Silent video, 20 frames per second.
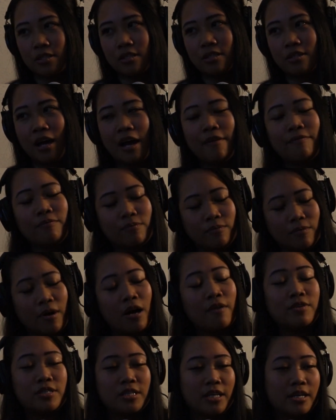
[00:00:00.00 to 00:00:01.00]

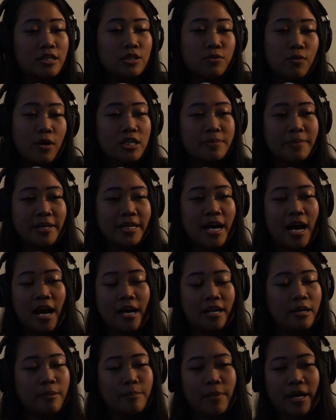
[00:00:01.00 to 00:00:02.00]
I get to watch my
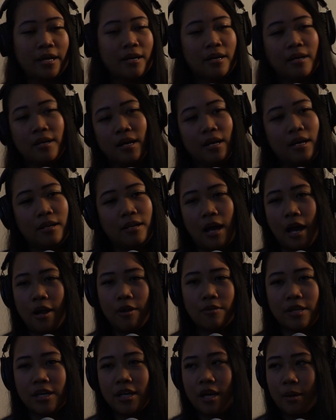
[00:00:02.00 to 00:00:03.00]
dad, and I'm like, I
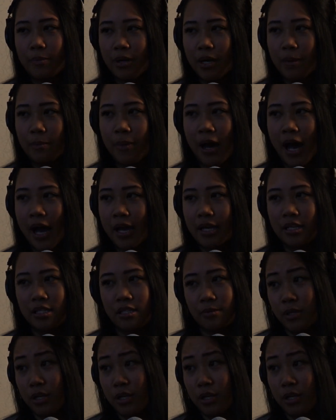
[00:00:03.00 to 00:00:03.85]
don't think I'm being biased.